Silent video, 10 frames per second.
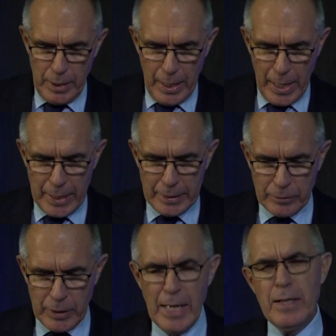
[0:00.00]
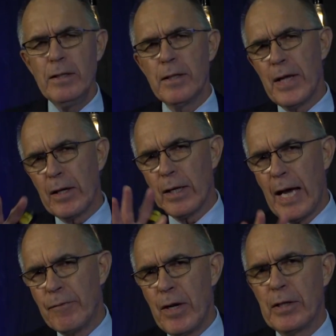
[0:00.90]
And at the end, they've got to
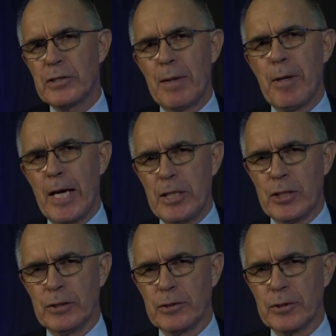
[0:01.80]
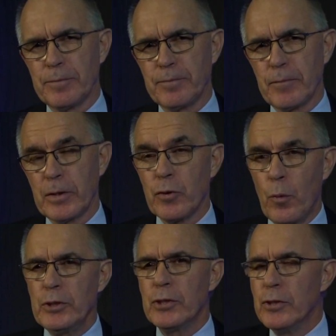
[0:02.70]
have their examinations. So I
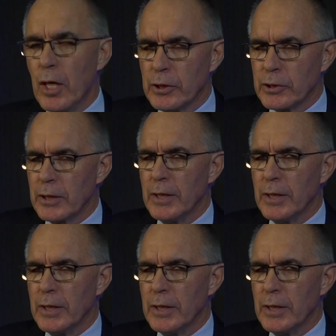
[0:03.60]
want you to notice